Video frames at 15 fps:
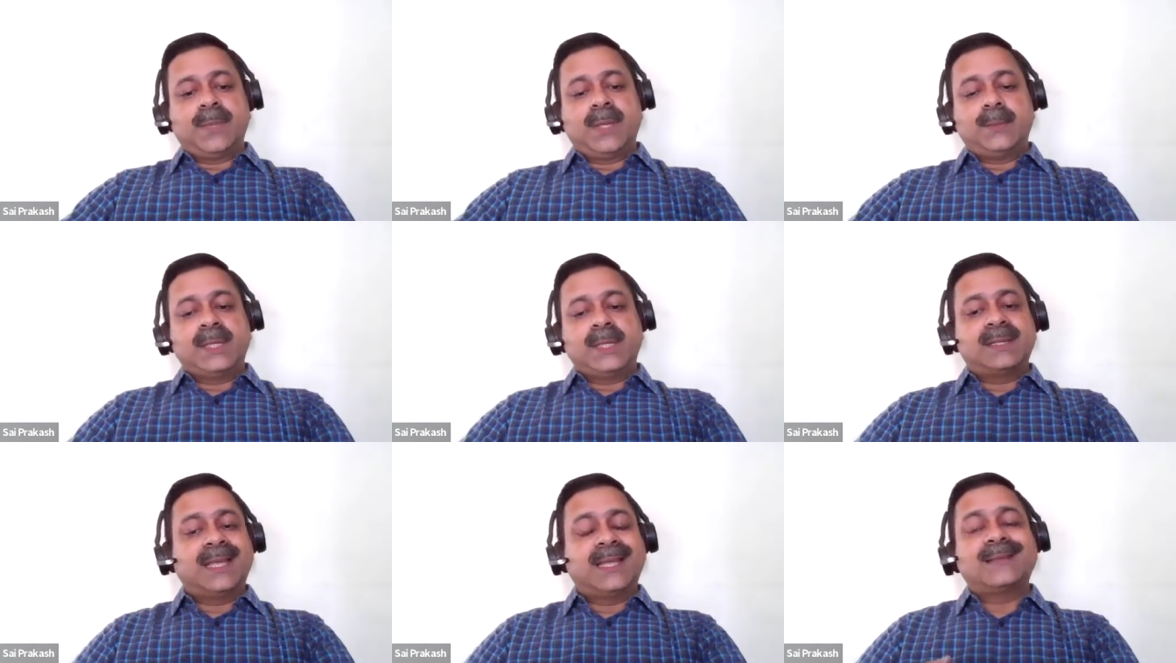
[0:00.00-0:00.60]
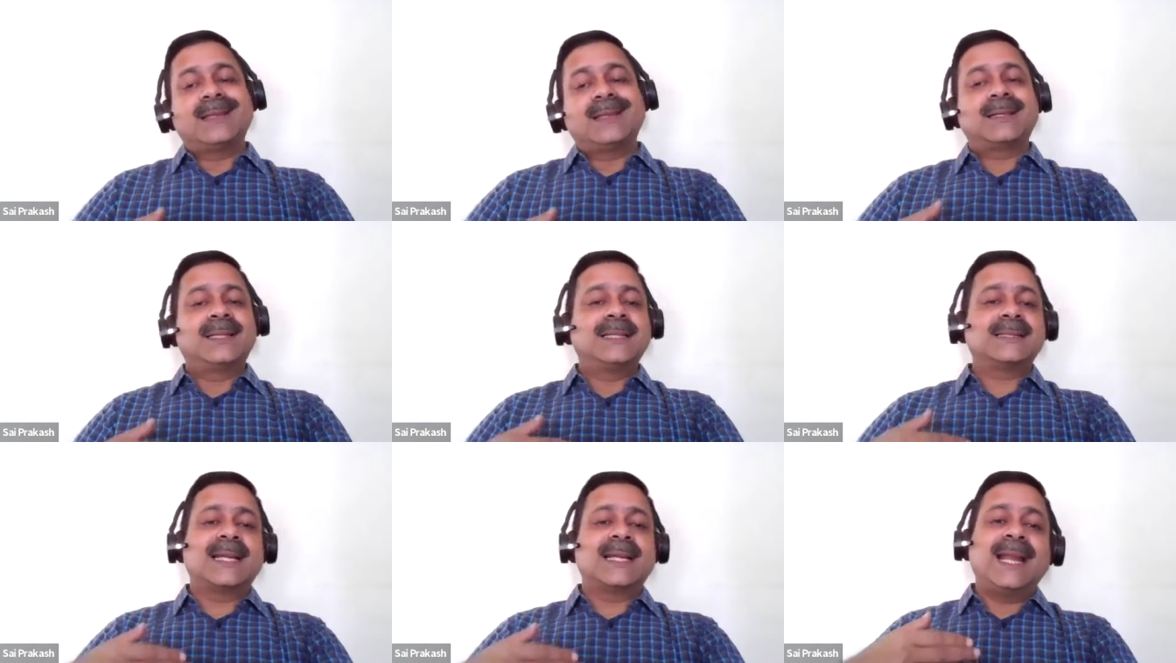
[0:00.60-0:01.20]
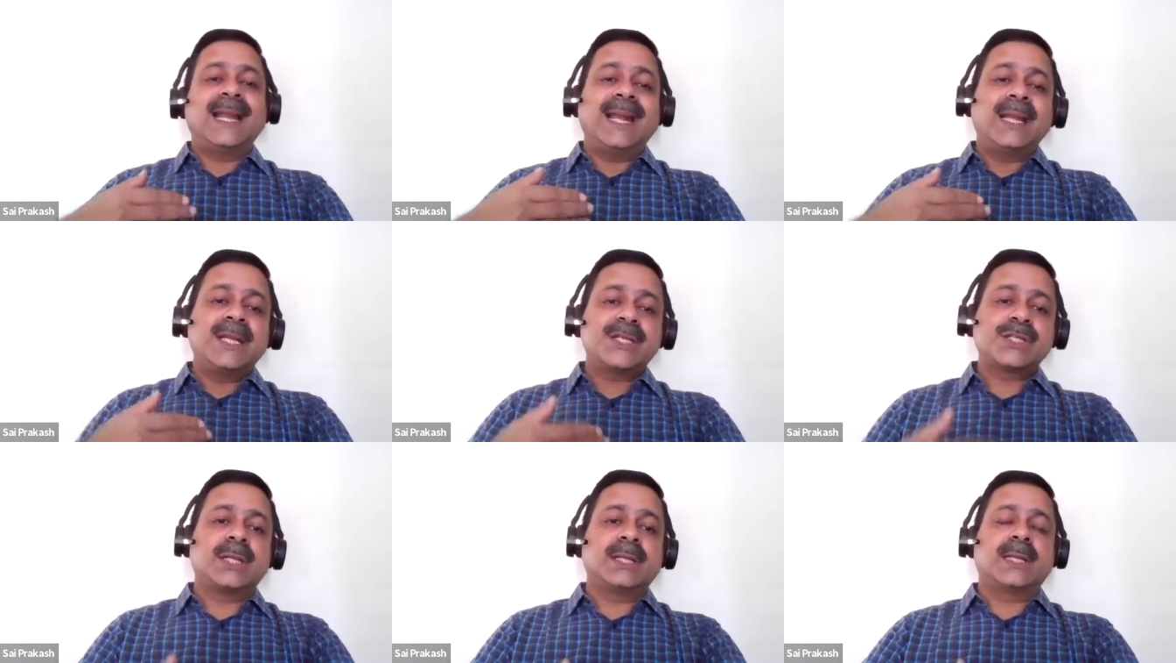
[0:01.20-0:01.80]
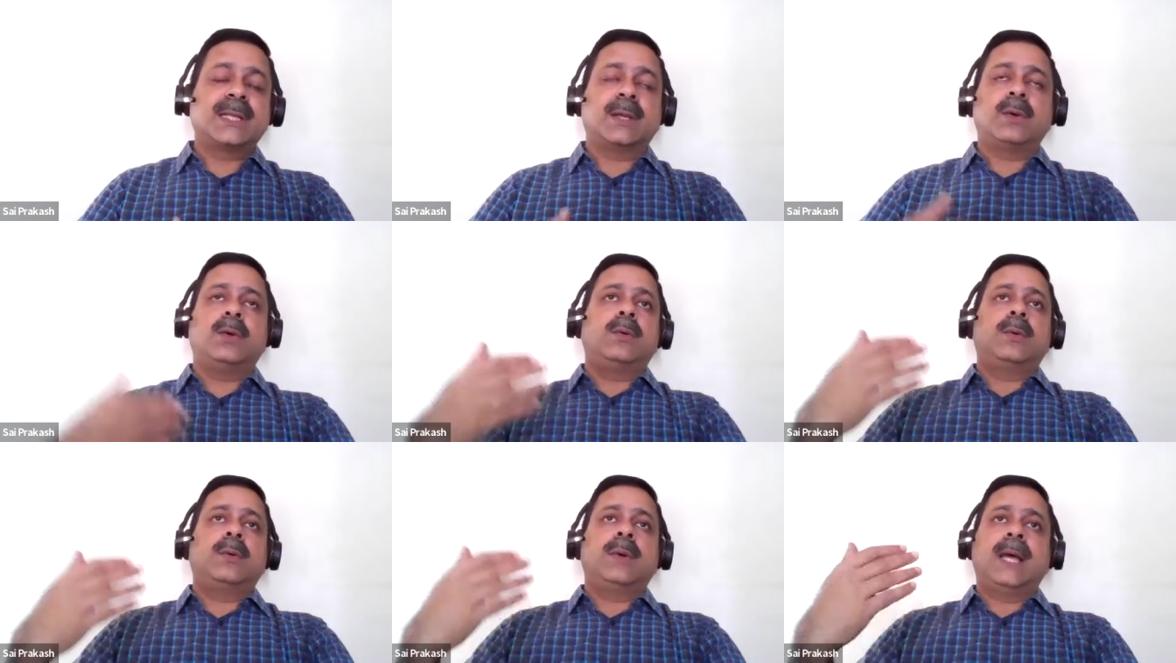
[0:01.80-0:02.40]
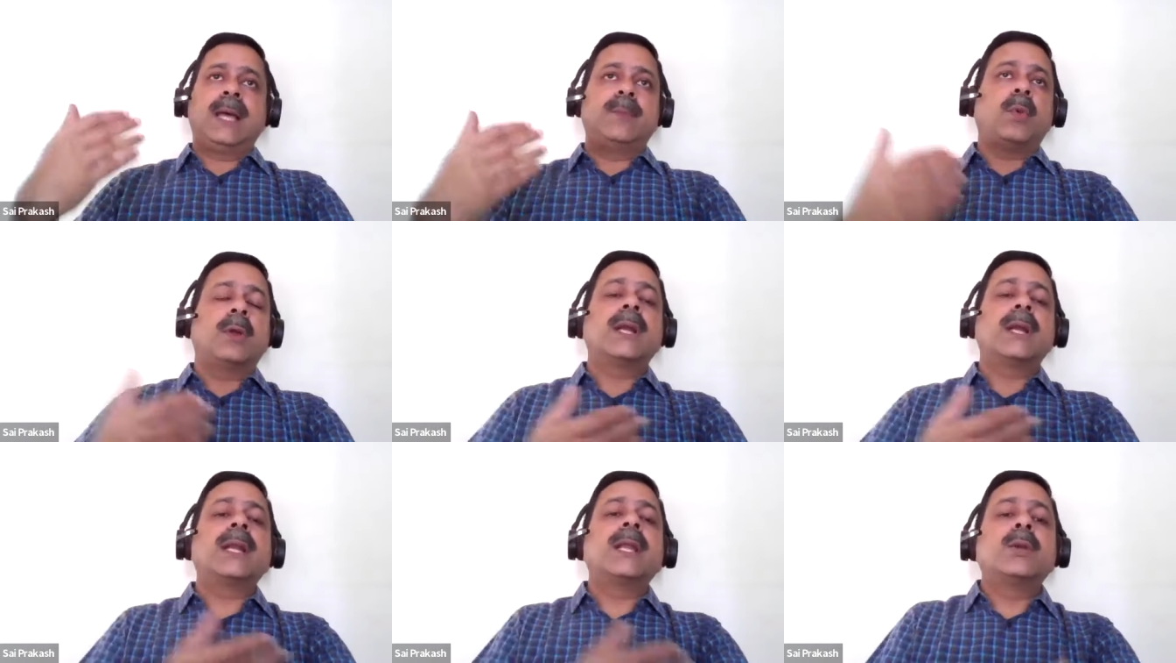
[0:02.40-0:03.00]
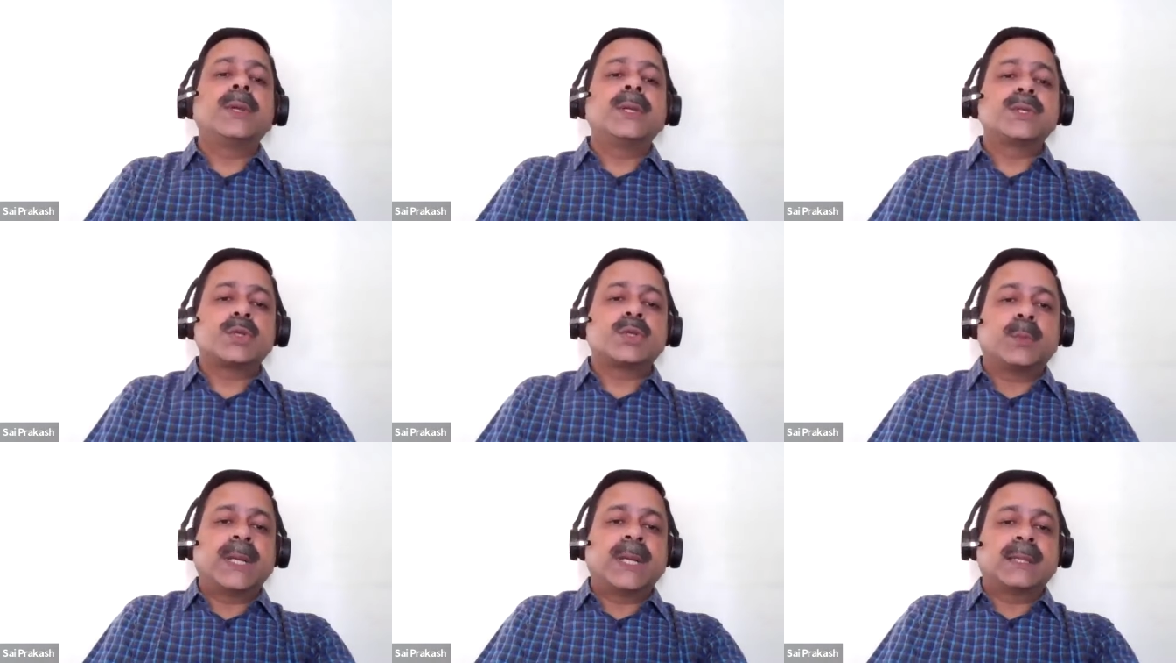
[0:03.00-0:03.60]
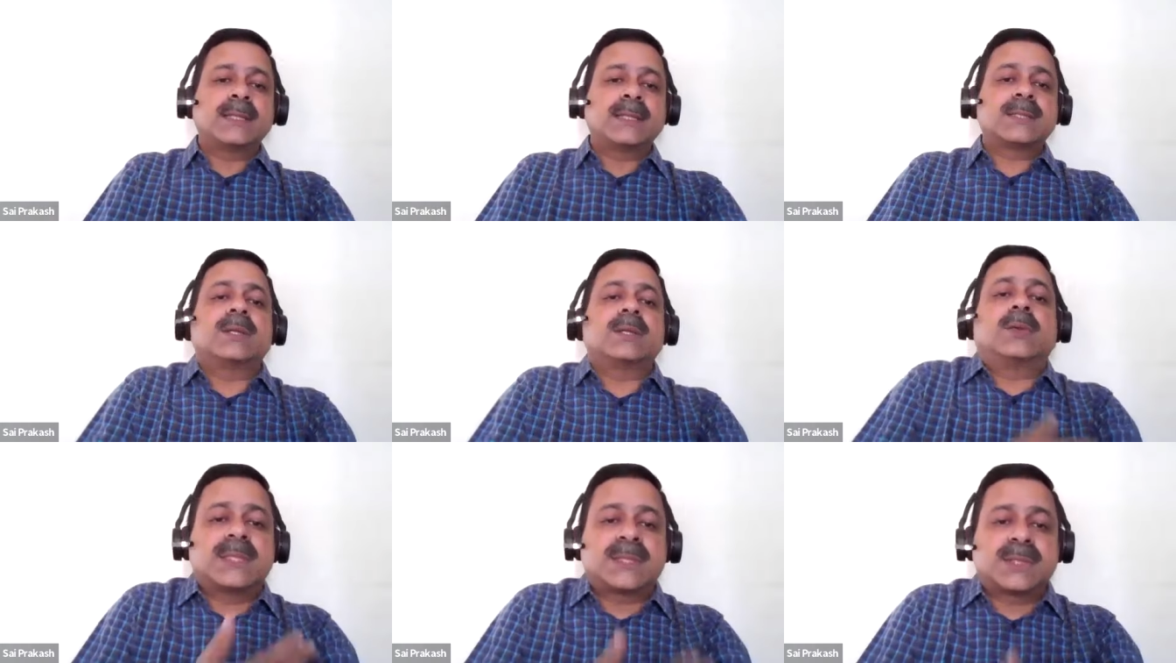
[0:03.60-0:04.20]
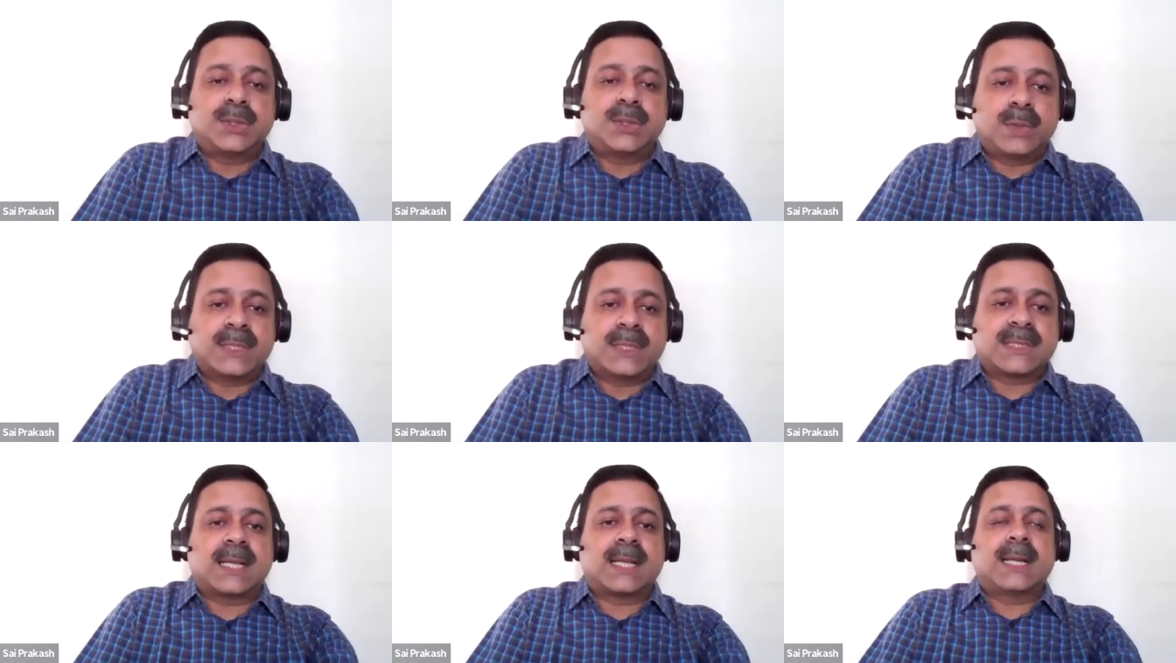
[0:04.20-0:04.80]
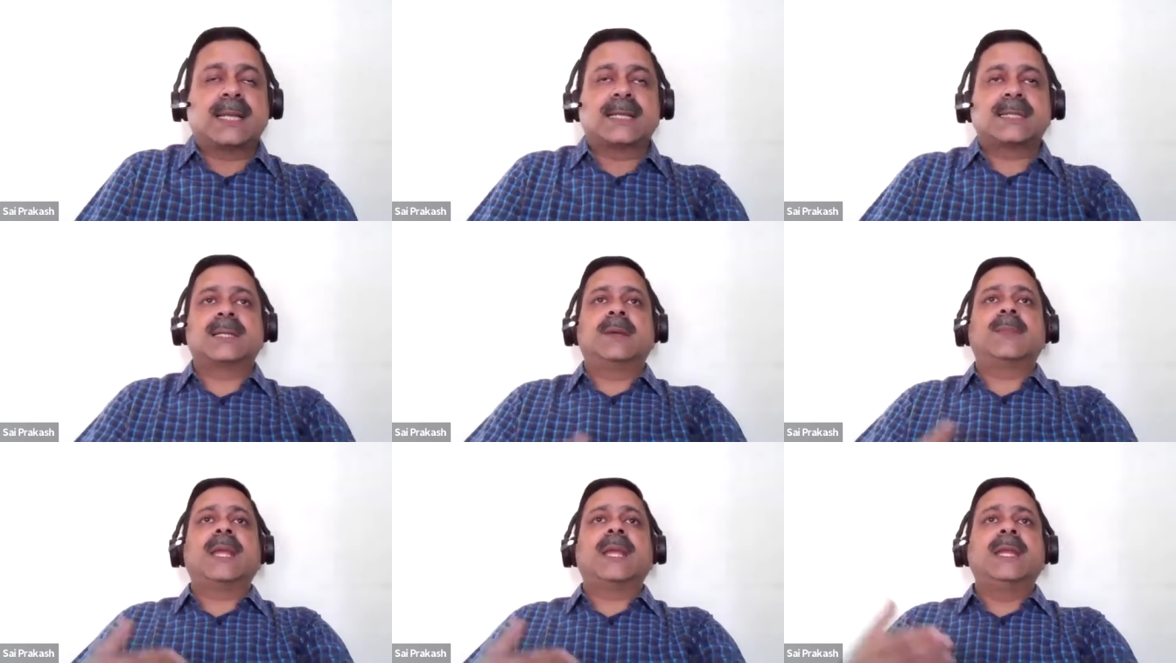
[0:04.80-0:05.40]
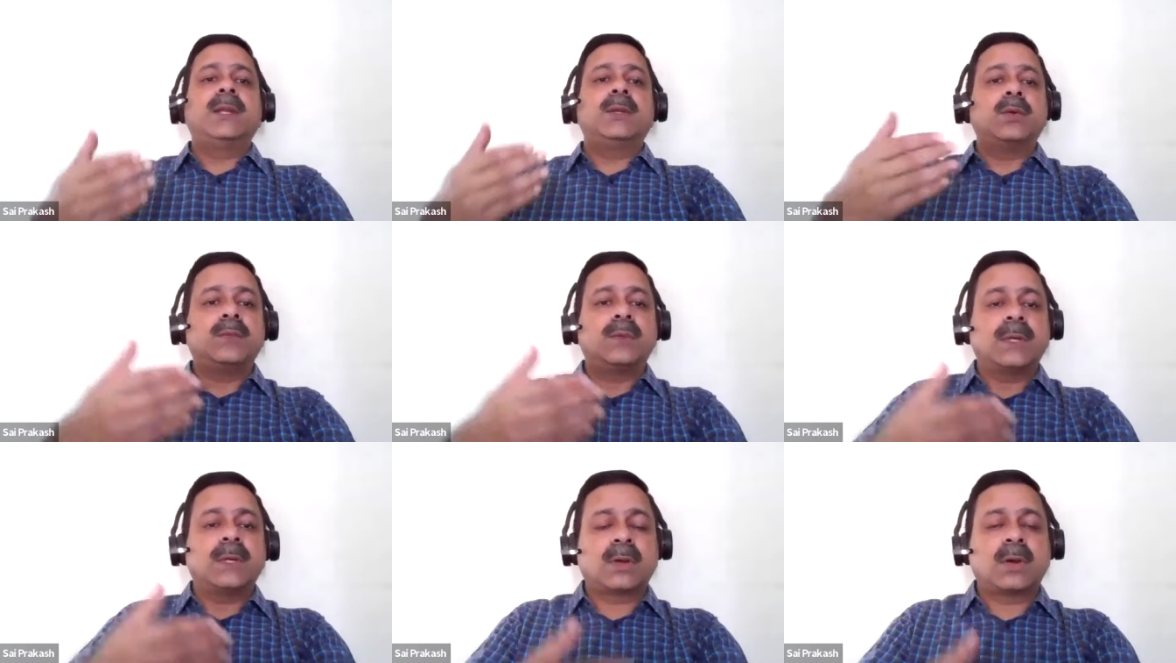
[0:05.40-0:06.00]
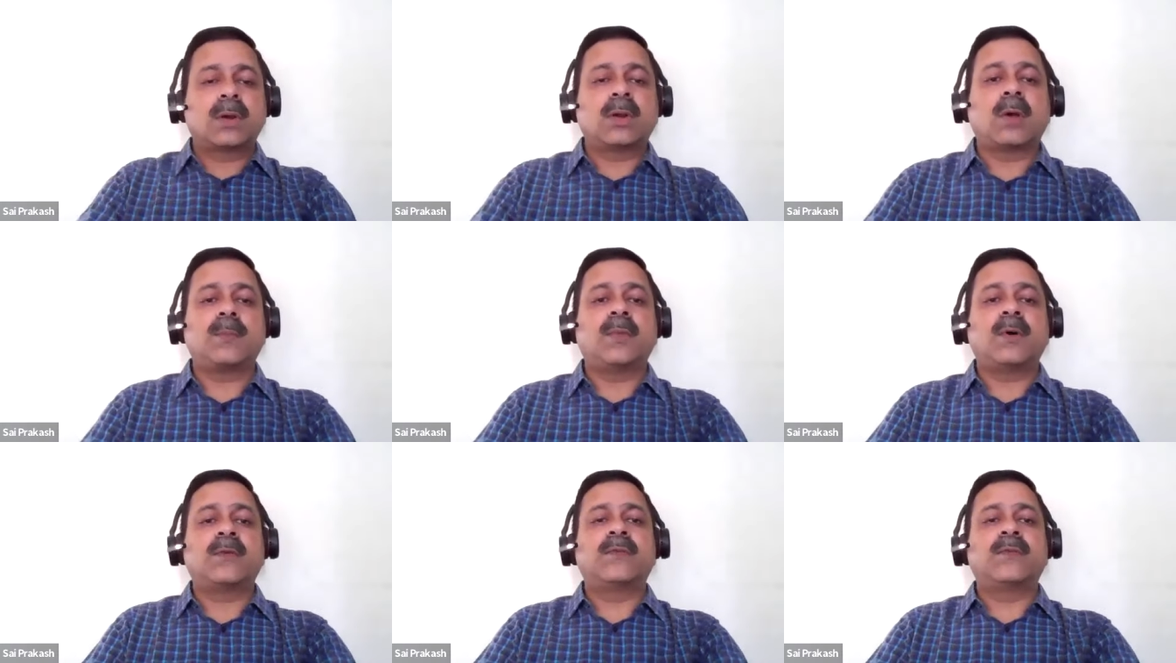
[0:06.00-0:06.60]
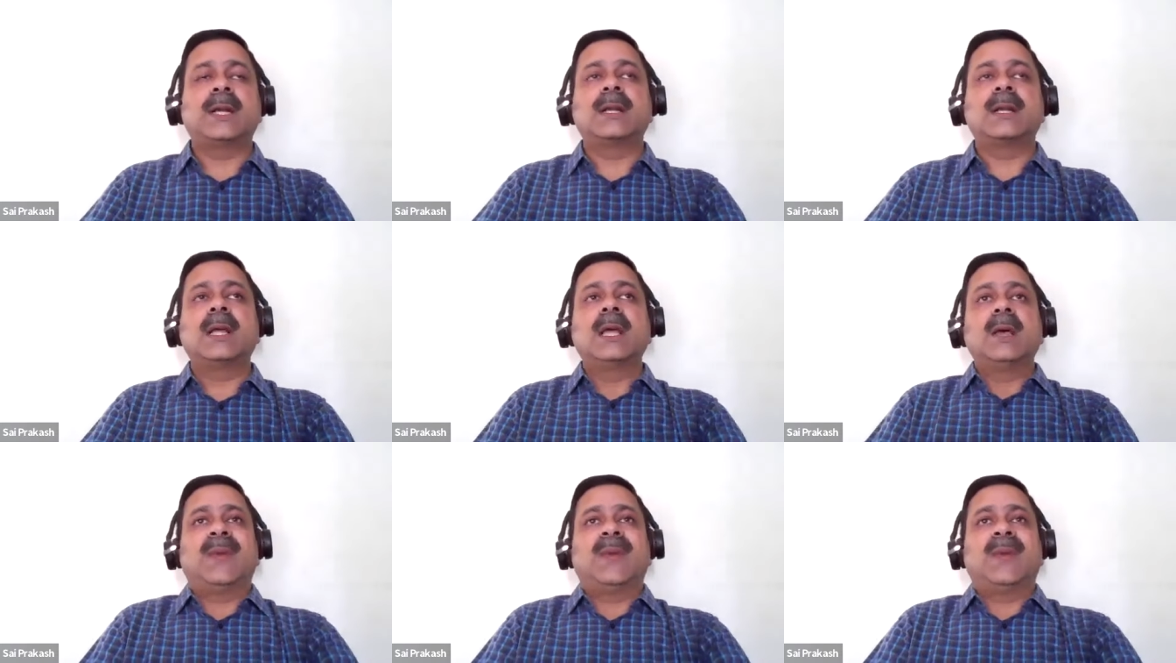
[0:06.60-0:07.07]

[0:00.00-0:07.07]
people think that there's an additional thing oh i'm already doing so many things now this new sre has come i need to work on top of it